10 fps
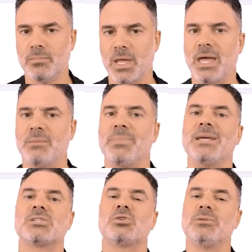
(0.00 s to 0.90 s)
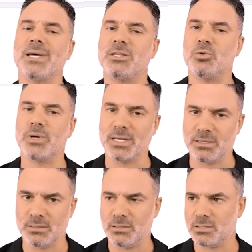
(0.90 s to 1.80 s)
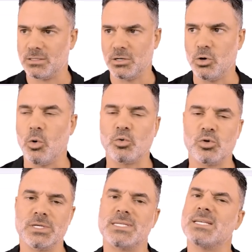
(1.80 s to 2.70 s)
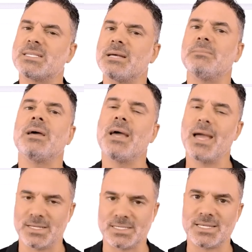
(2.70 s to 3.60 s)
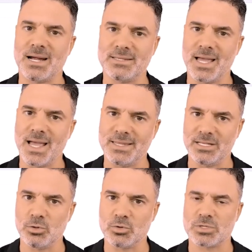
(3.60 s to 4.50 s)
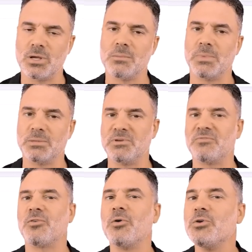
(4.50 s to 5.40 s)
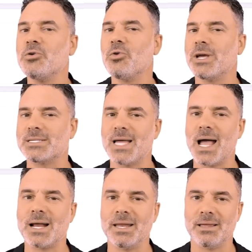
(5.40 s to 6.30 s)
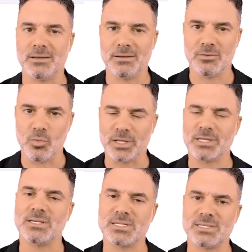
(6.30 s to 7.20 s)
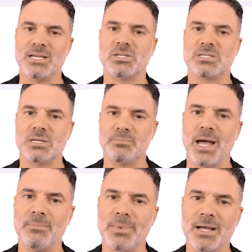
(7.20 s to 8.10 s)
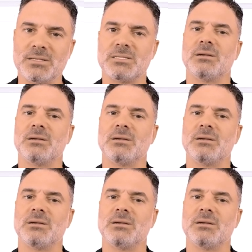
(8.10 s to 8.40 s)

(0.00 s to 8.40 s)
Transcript: And based on that, you can go to the system and start adding those. But before you know exactly what are the stages and pipelines,